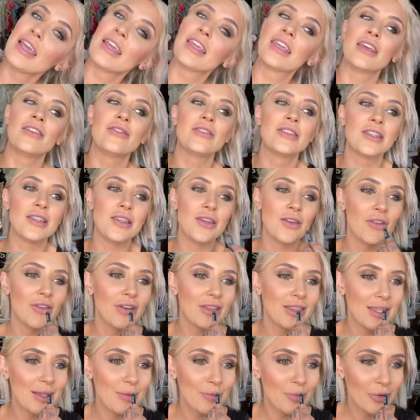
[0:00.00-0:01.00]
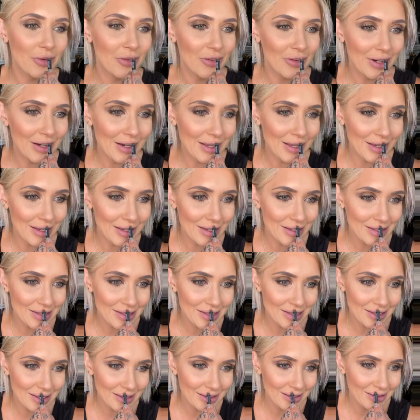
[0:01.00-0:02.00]
Gives you the
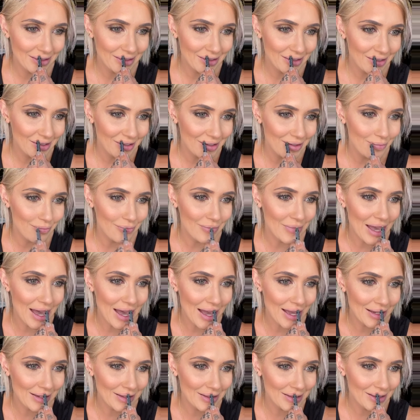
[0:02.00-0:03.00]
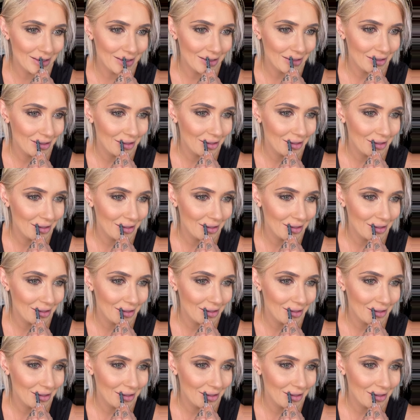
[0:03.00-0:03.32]
prettiest matte,